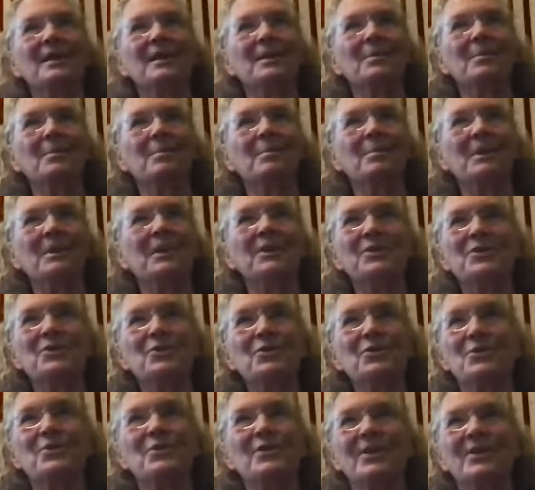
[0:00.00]
it because
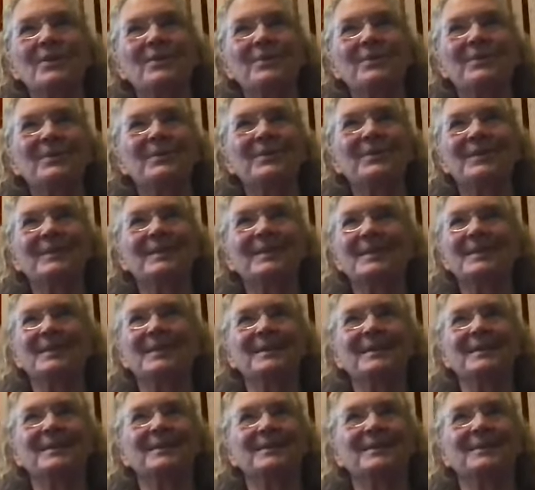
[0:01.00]
yourself
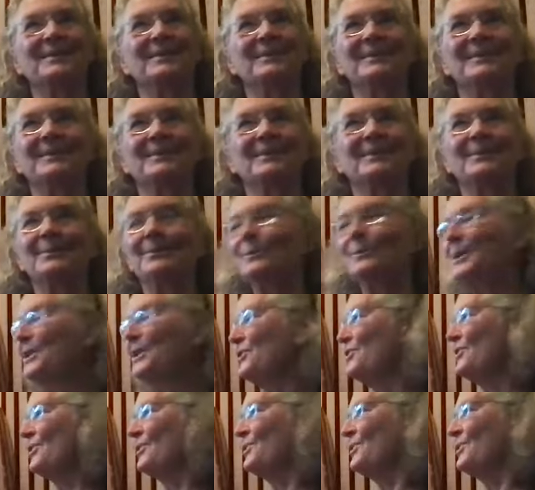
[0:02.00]

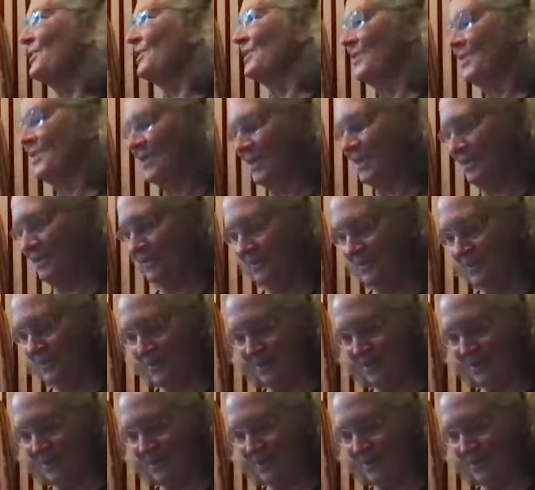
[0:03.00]
reasserts itself and